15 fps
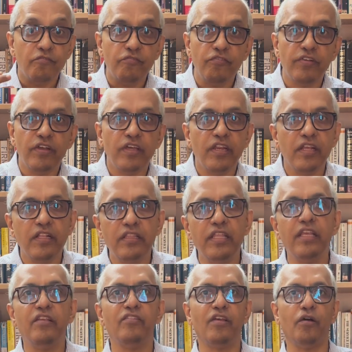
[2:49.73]
figuring
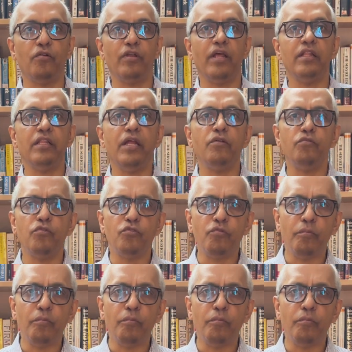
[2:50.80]
things out, and that was